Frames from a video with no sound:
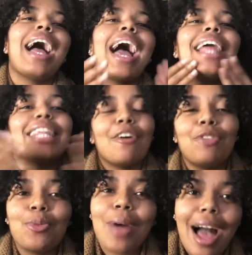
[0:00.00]
I love
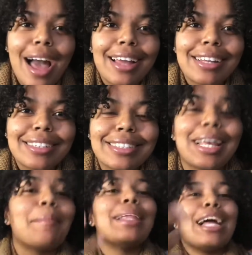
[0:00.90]
you guys.
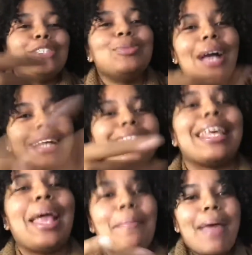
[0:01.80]
I'm glad you guys
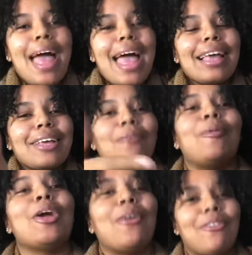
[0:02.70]
came back.
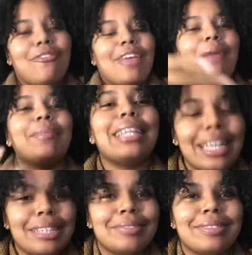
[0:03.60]
We are a
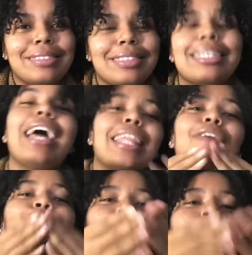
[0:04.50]
family. I
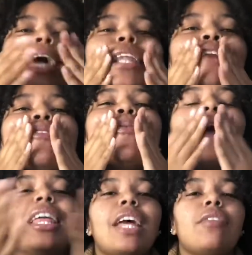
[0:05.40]
love you.
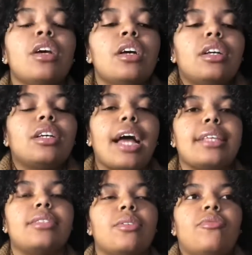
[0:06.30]

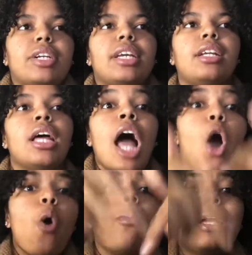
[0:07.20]
Guys, don't forget.
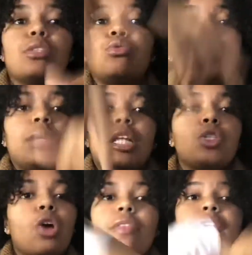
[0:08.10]
Oh, my social medias
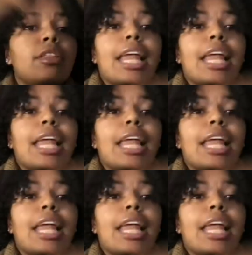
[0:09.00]
and all that.